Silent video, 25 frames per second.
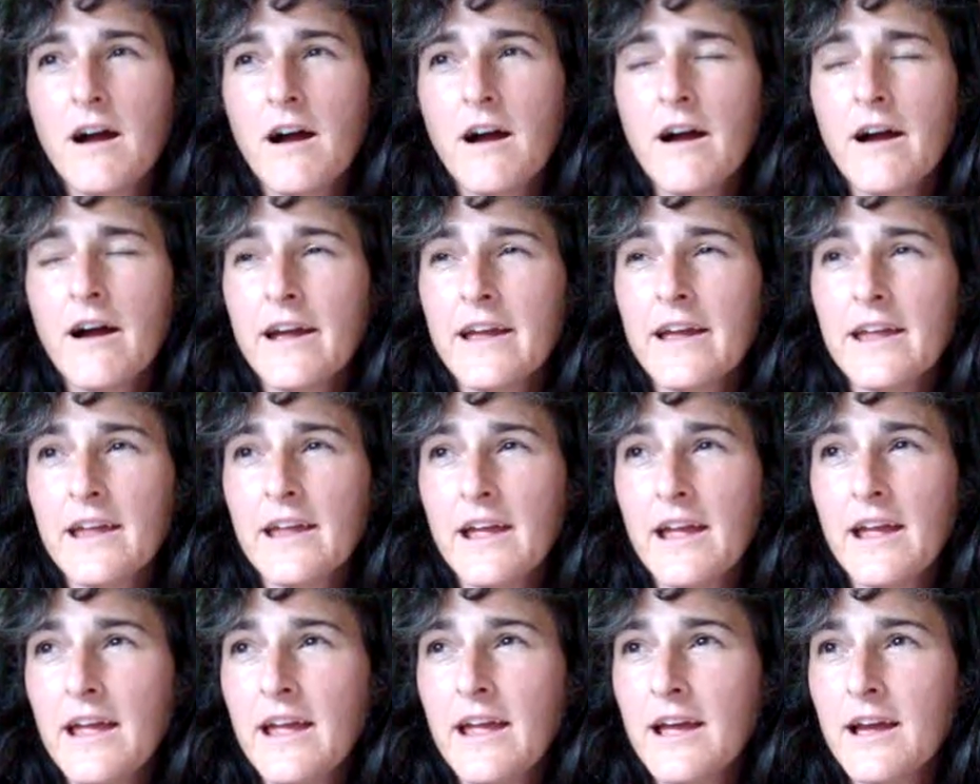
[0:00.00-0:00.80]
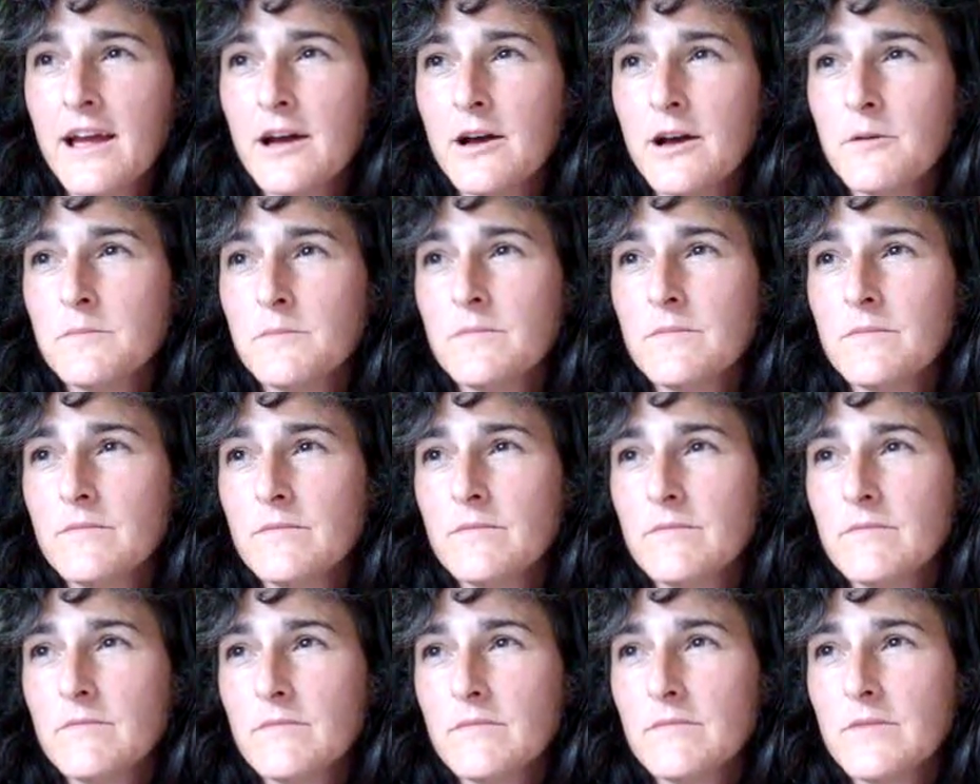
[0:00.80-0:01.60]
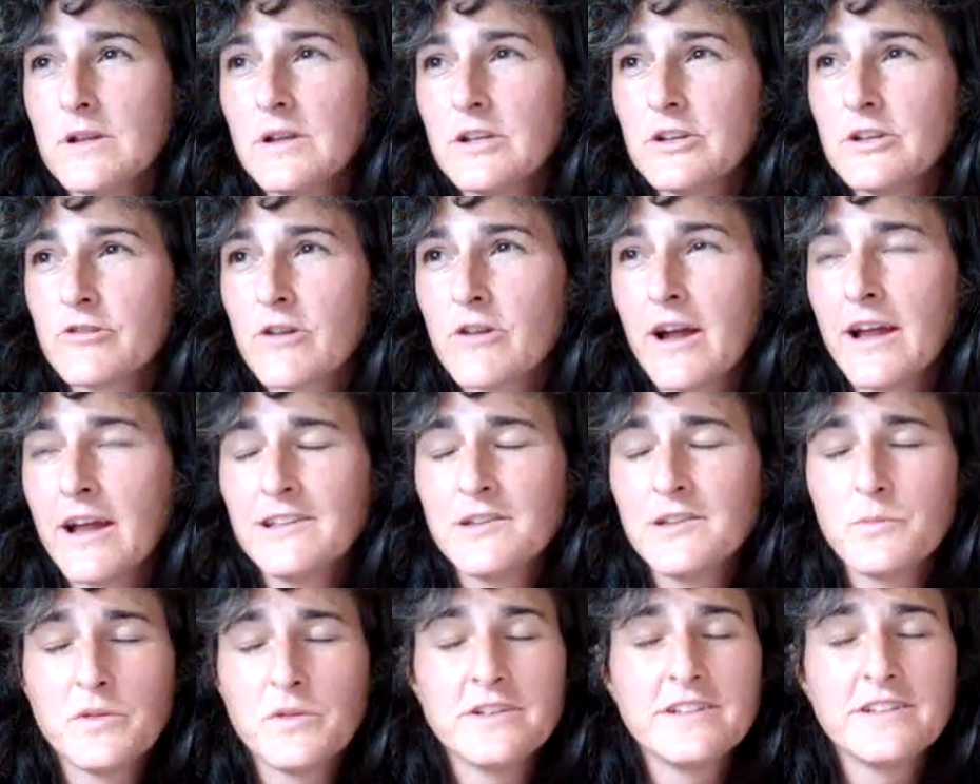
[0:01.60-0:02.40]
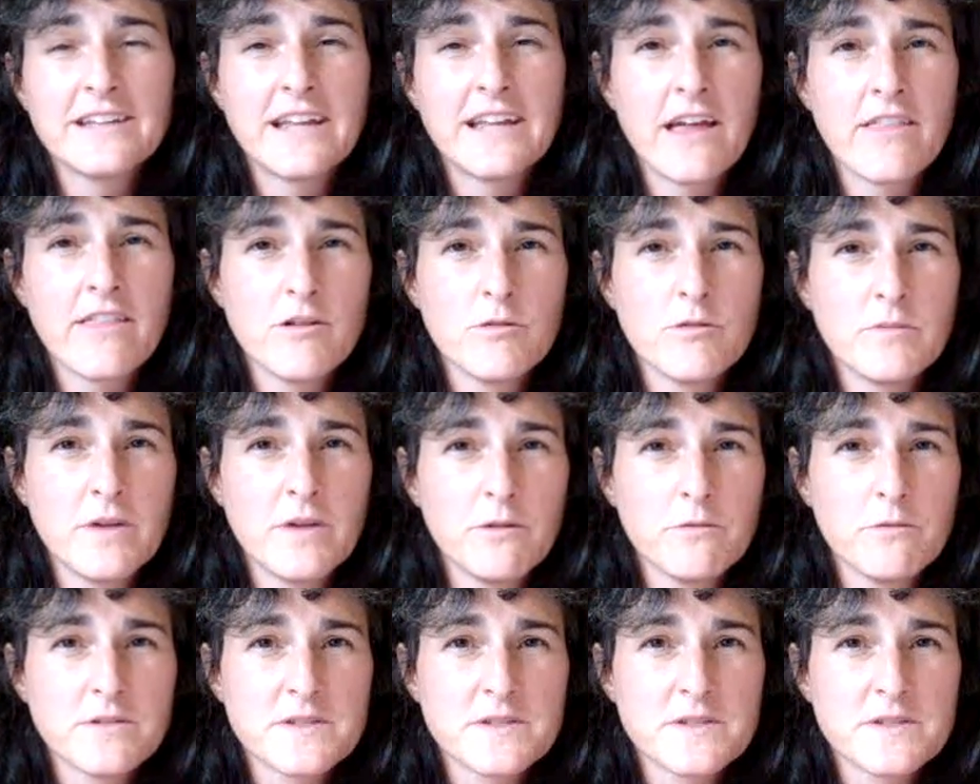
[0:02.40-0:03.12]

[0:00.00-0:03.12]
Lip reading: I am trying to put together my